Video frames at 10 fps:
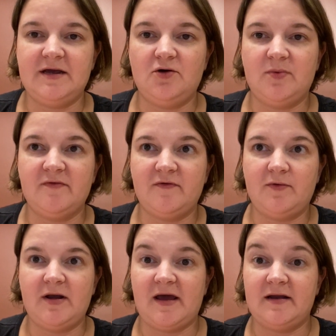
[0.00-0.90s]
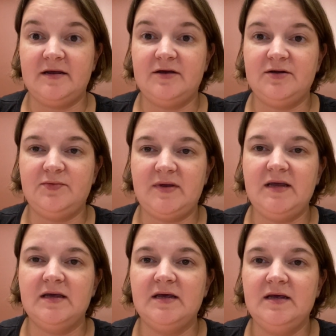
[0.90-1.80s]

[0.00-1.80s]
I hope everyone had a good week.